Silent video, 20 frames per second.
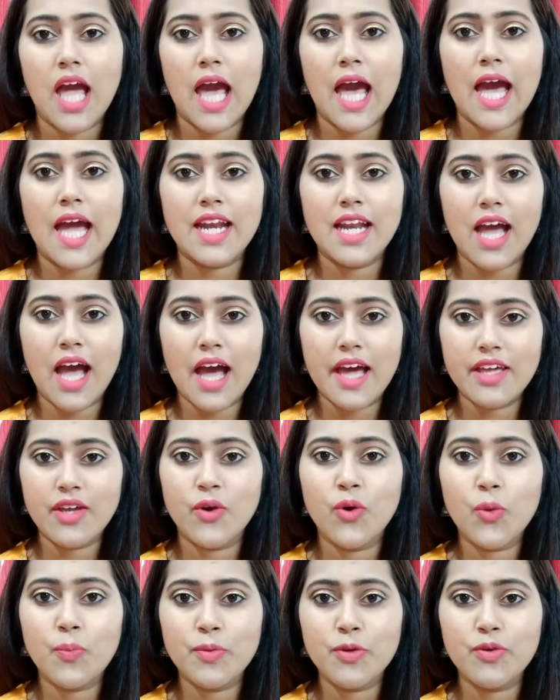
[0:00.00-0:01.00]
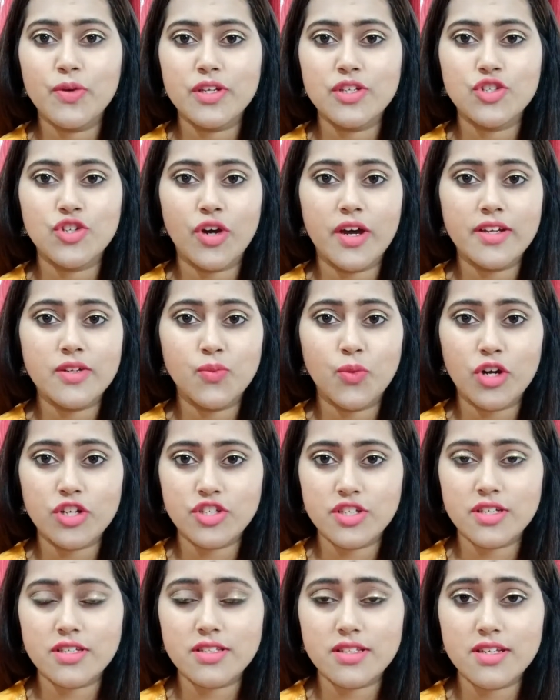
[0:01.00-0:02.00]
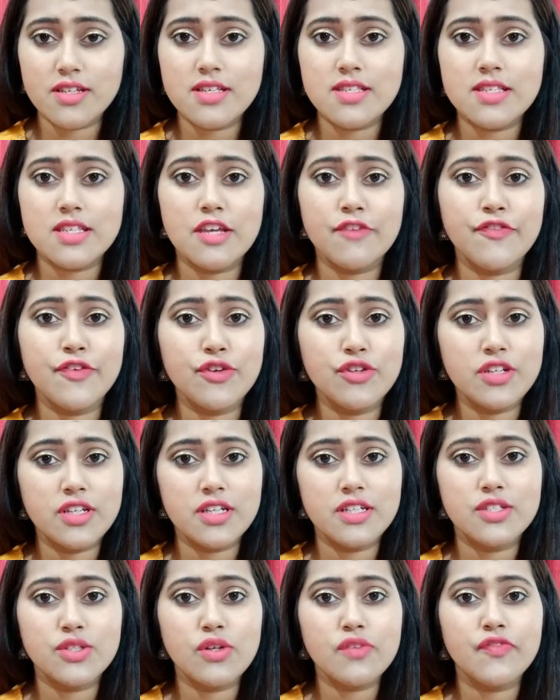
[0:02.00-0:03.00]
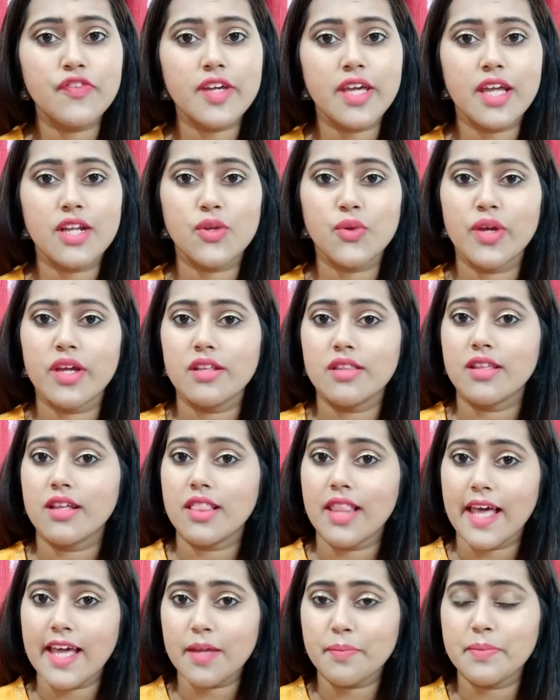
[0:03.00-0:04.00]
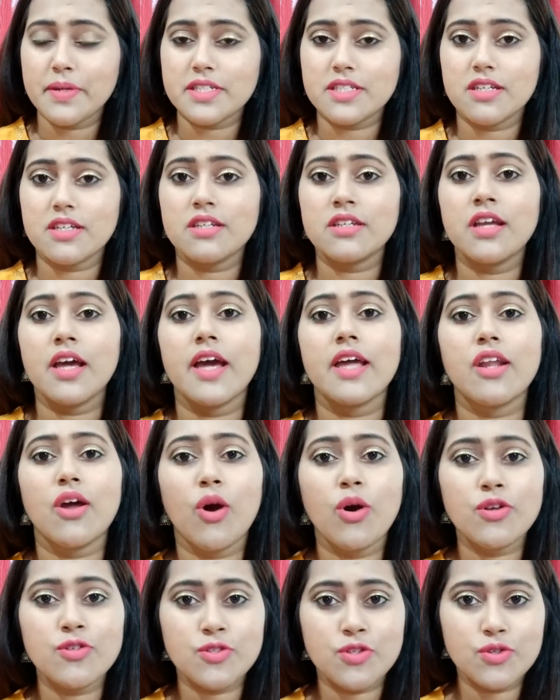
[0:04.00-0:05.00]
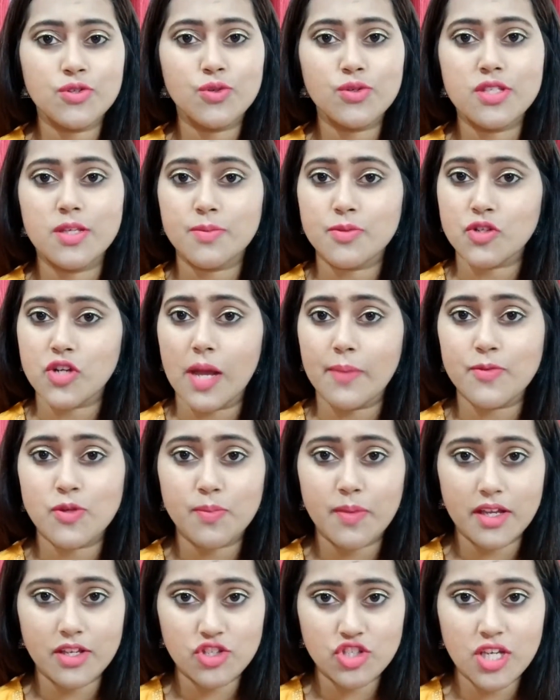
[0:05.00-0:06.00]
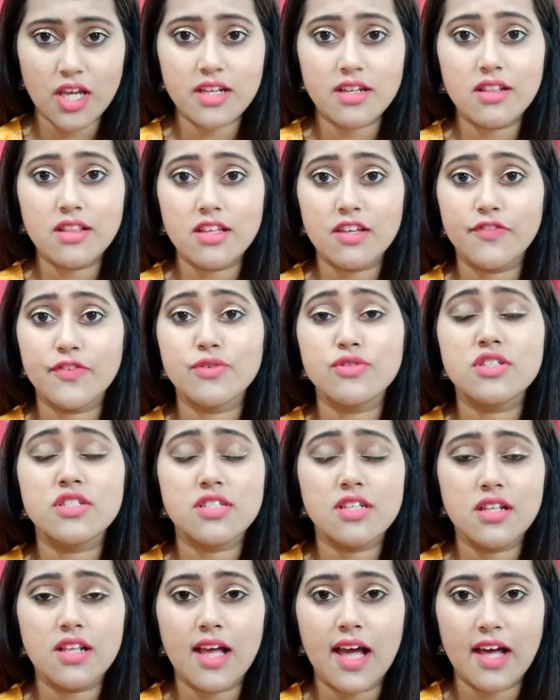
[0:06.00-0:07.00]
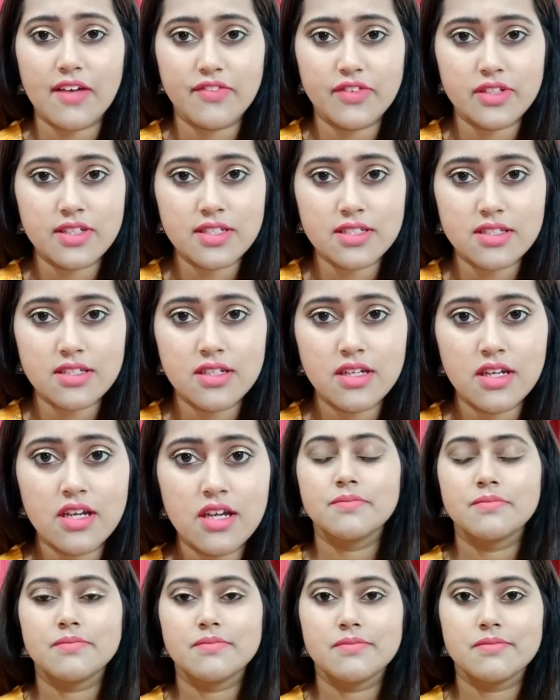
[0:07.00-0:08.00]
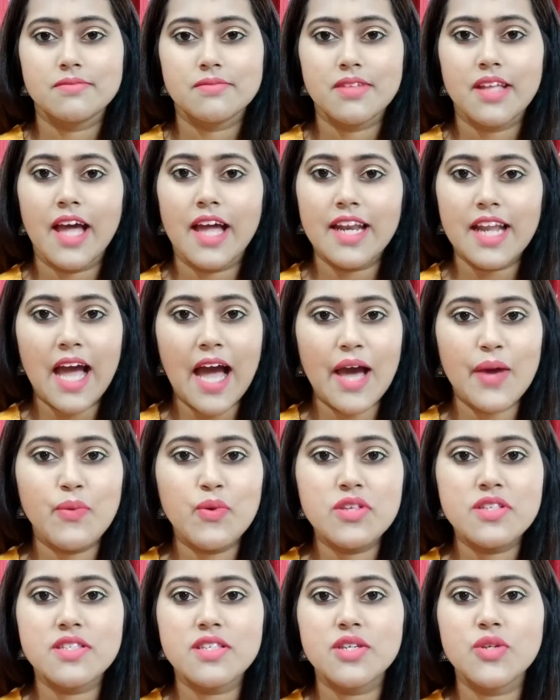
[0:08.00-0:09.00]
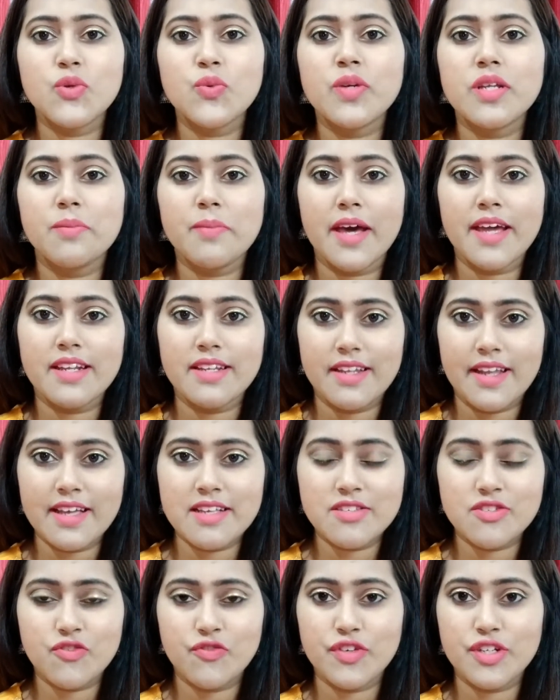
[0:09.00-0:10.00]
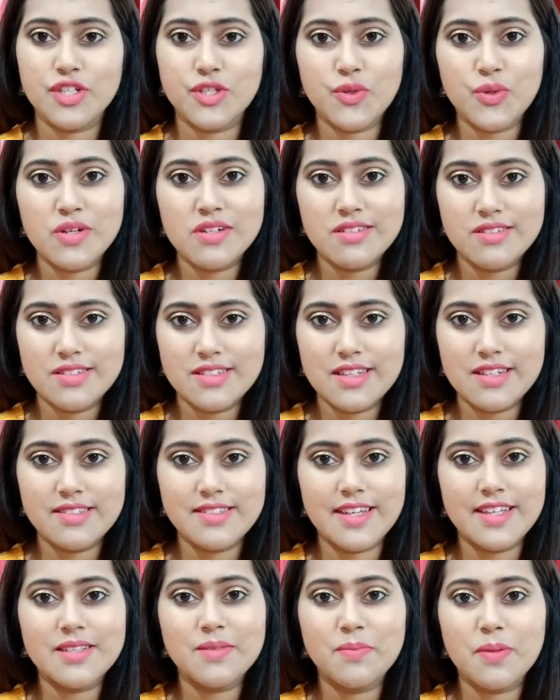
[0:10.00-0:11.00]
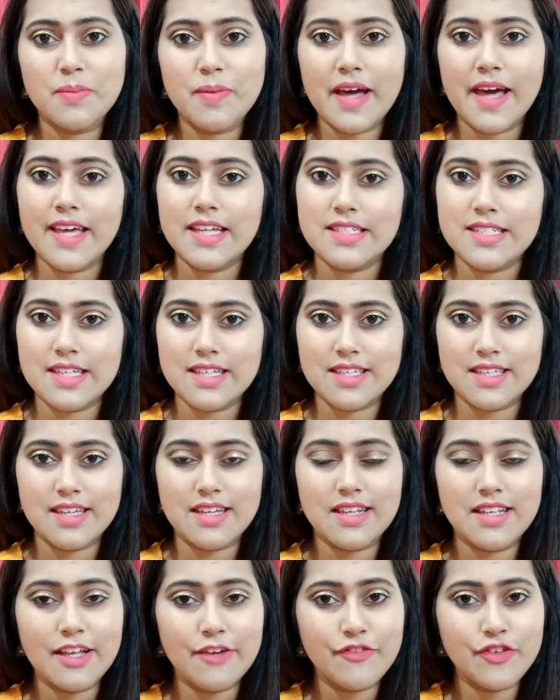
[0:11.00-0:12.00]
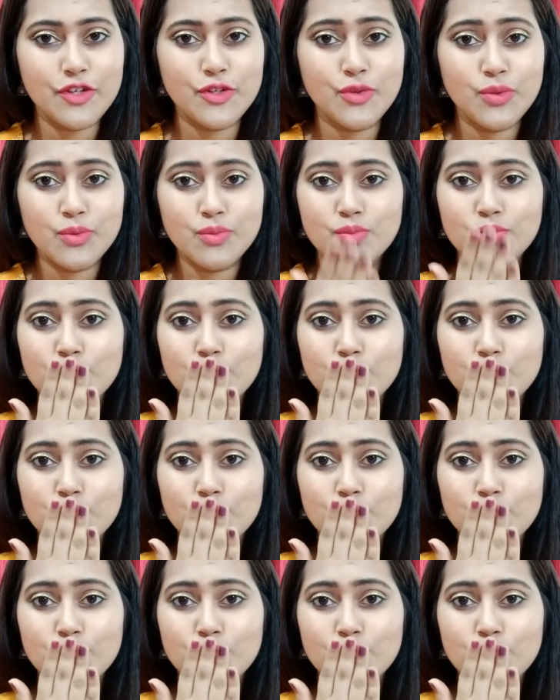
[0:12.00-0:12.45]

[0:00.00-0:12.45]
And I hope you enjoyed watching this. If you did, don't forget to hit the like button and also do subscribe to my channel if you still haven't. And I will see you in my next video. Till then, bye bye, take care, love you.